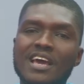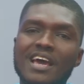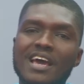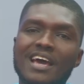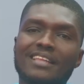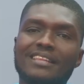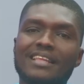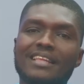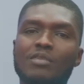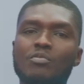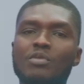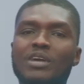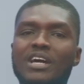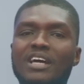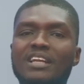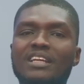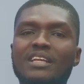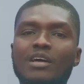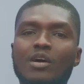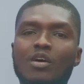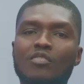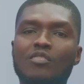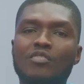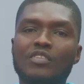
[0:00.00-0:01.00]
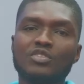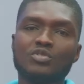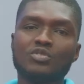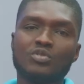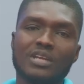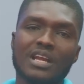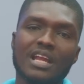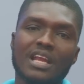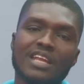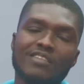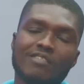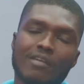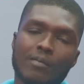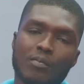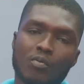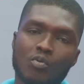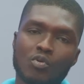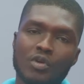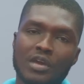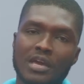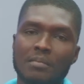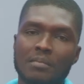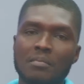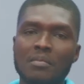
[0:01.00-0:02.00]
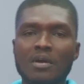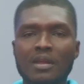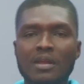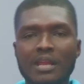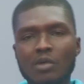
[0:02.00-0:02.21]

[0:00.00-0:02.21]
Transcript: and then we can delve into that Liverpool game.